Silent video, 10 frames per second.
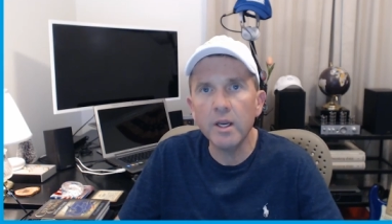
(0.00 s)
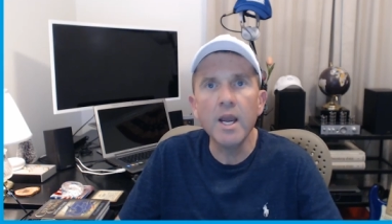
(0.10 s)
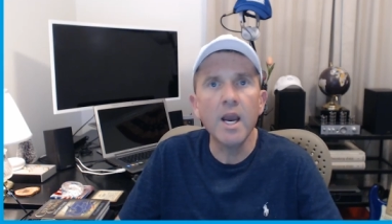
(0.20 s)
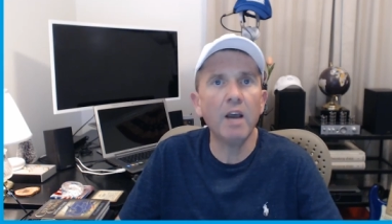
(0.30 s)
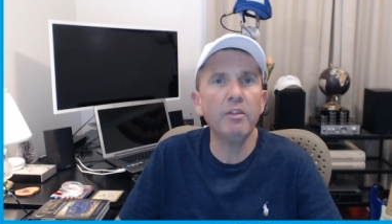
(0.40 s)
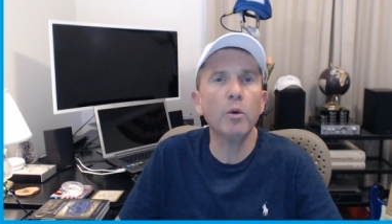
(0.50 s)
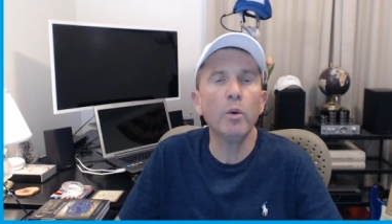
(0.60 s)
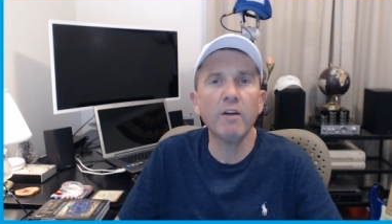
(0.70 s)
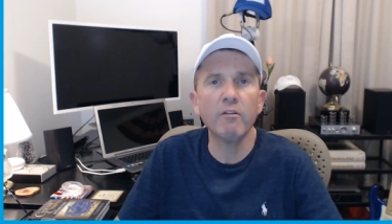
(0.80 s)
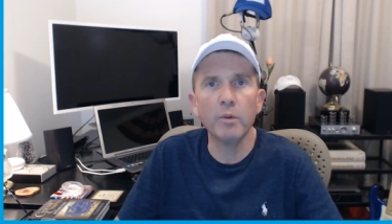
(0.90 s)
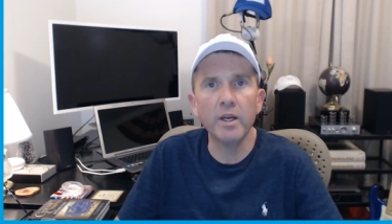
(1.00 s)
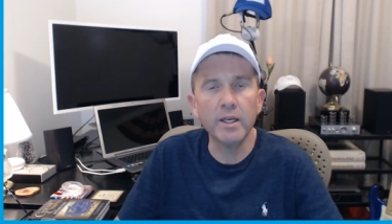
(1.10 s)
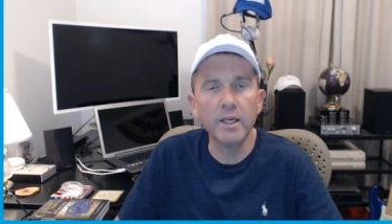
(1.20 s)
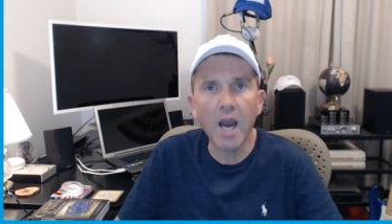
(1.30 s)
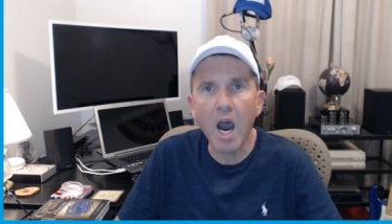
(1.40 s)
I think we have an
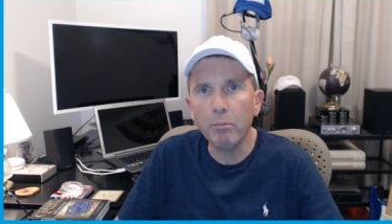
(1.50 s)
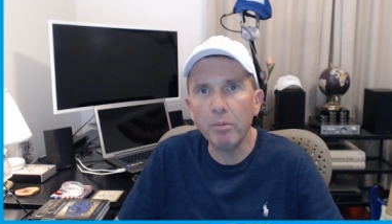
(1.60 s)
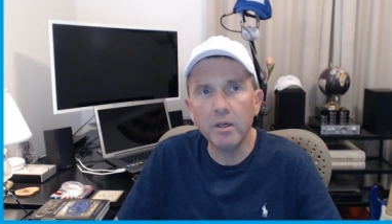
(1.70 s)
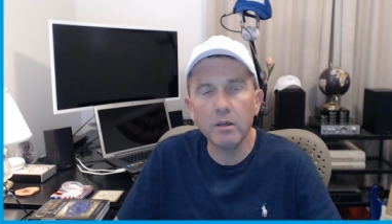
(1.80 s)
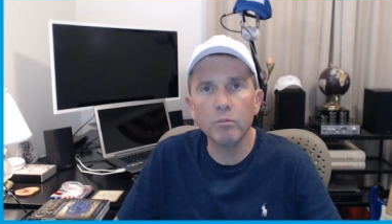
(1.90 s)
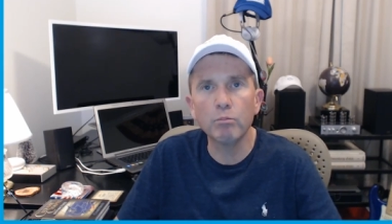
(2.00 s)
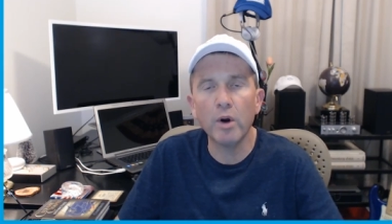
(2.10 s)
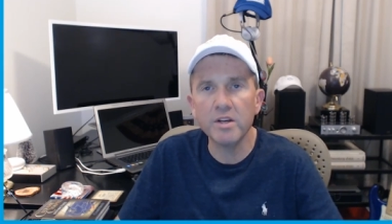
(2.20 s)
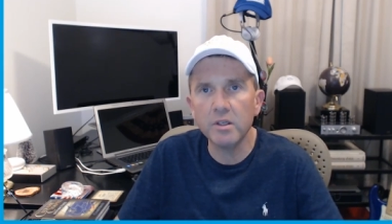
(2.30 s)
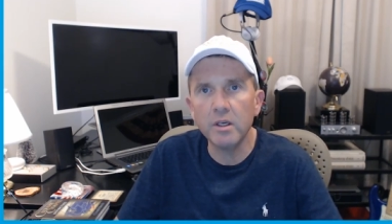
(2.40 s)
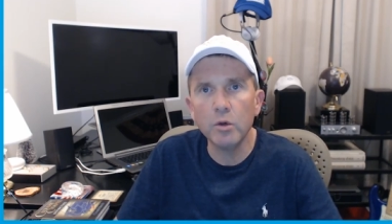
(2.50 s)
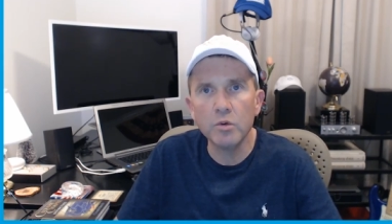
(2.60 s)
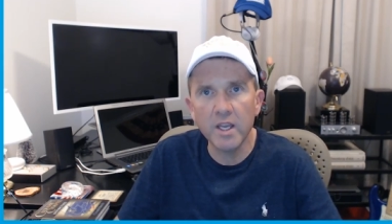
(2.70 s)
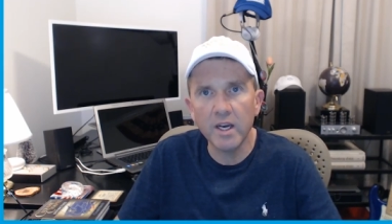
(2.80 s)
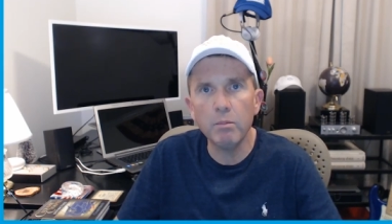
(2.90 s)
incompetent president who's
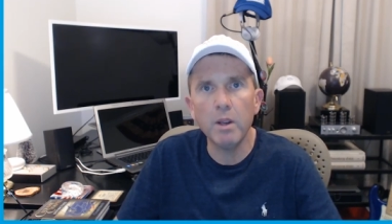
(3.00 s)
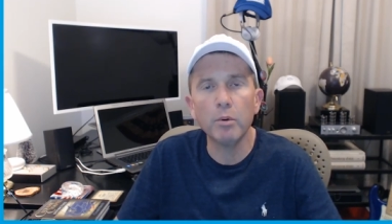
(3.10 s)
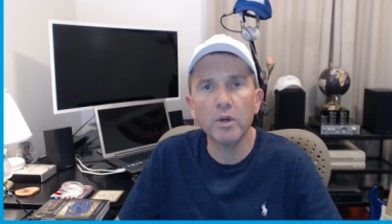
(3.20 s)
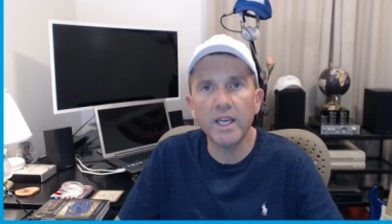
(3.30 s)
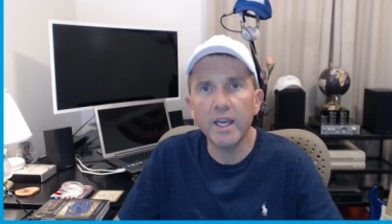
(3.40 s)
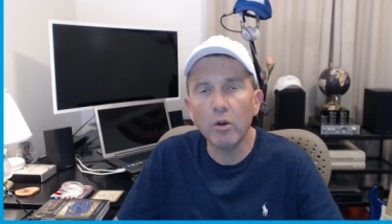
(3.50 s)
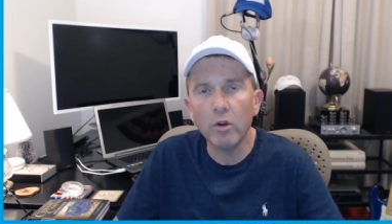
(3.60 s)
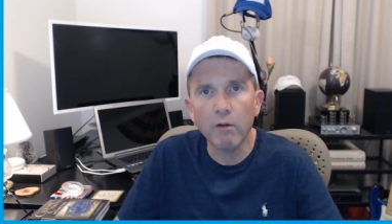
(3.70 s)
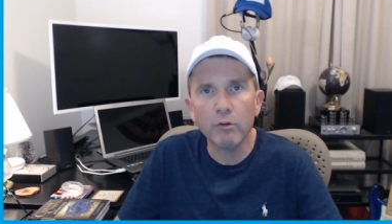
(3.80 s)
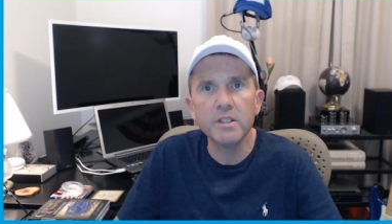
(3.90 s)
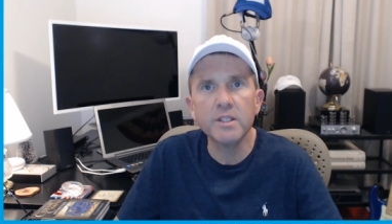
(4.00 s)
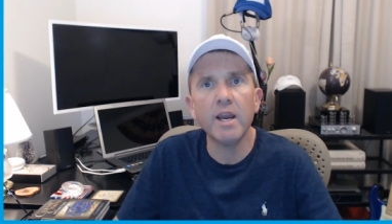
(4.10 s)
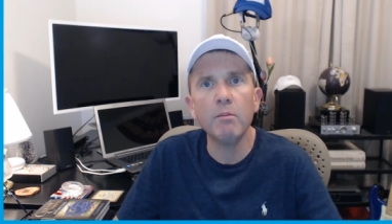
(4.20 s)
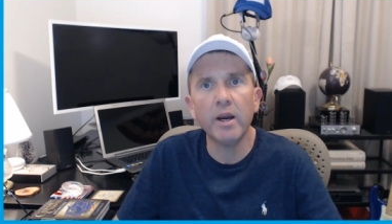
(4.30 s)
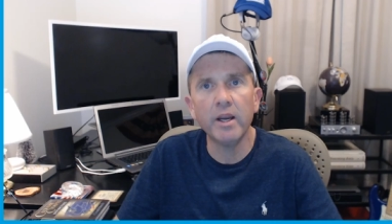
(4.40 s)
getting people killed every day
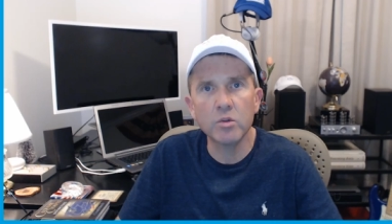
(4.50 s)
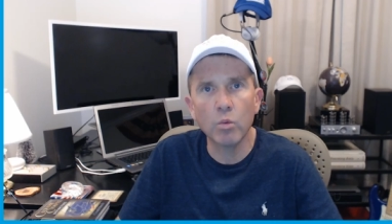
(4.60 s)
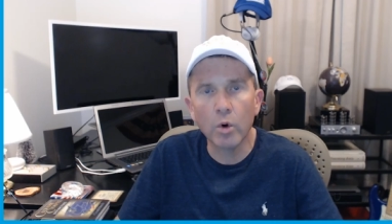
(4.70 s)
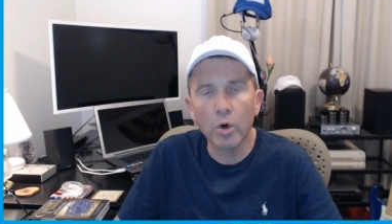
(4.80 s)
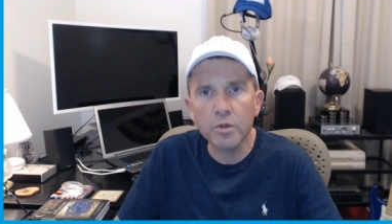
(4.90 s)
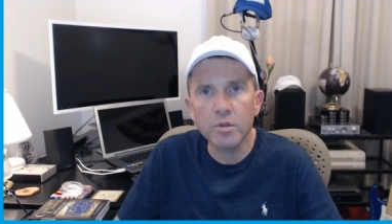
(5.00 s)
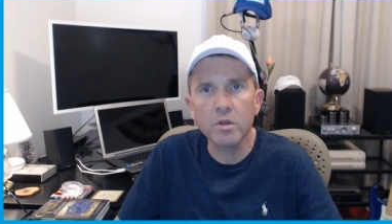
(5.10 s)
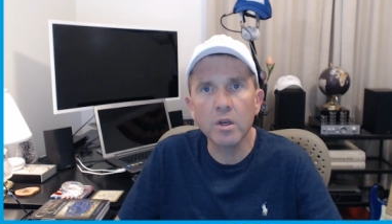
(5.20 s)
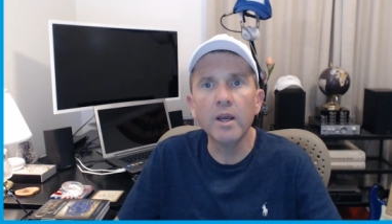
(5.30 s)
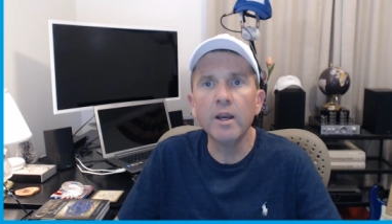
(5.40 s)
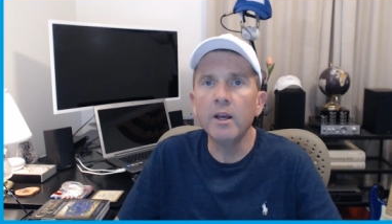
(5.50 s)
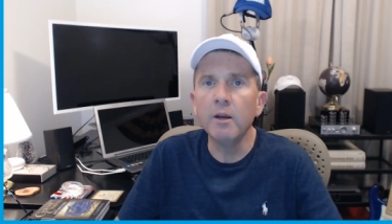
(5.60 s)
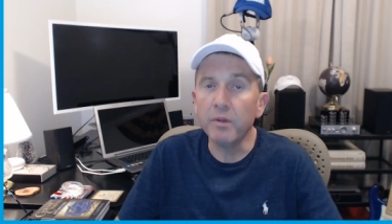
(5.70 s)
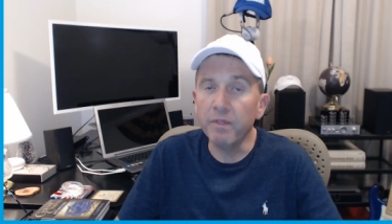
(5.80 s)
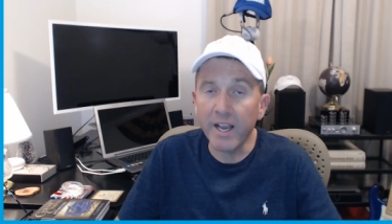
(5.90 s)
by his words,
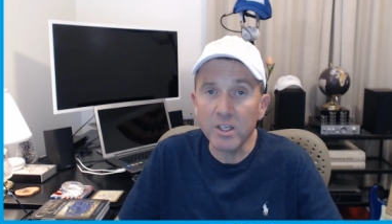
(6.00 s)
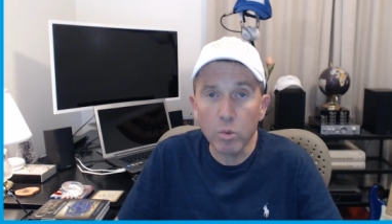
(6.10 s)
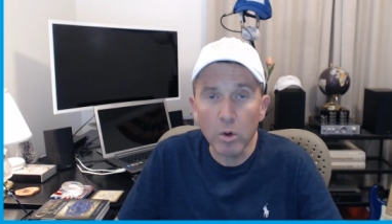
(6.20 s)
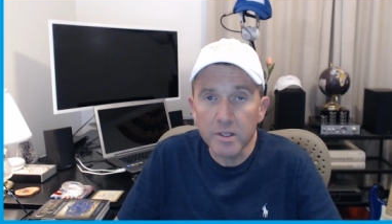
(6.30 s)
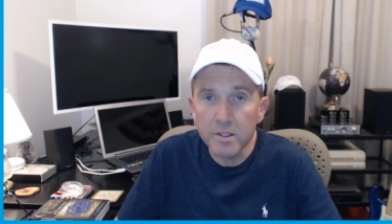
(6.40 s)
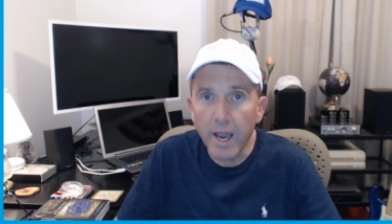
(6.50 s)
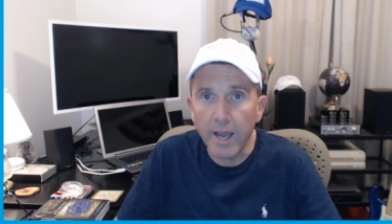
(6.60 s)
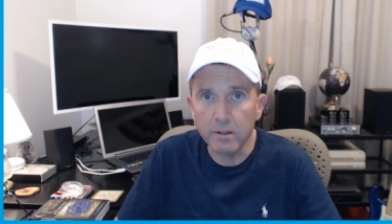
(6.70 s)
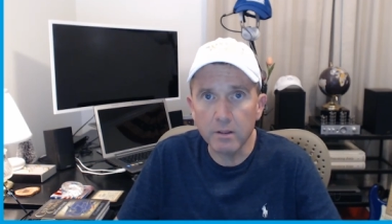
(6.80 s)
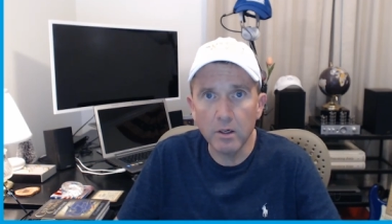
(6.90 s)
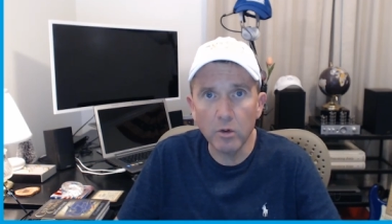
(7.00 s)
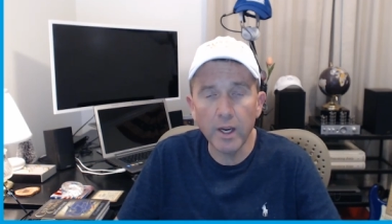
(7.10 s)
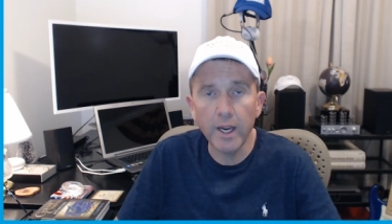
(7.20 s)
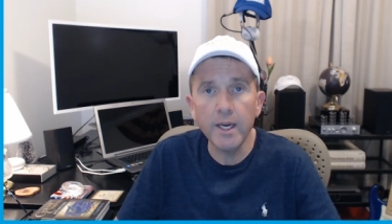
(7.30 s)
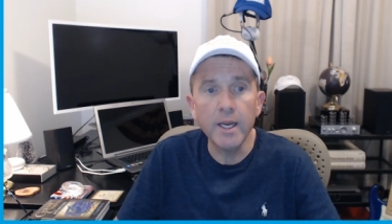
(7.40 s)
but that's where it's at, okay?